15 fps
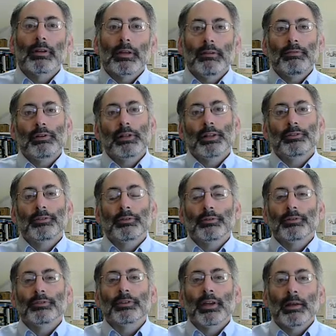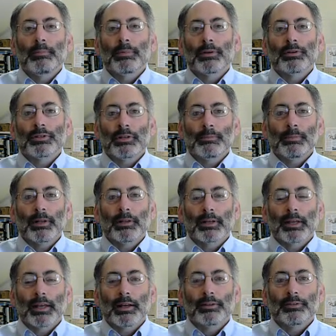if you let students keep their Gmail
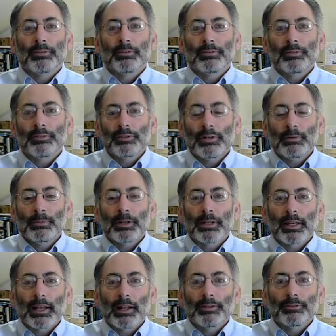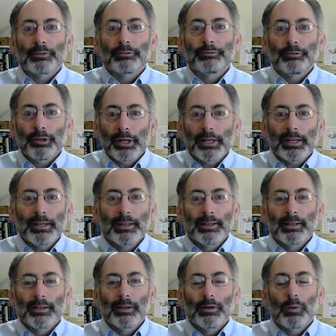accounts. And since Gmail accounts are free,
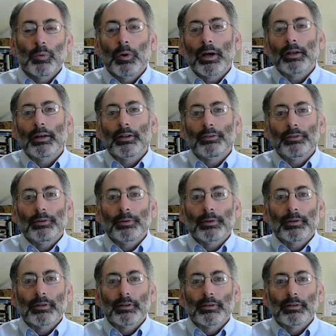why not do it?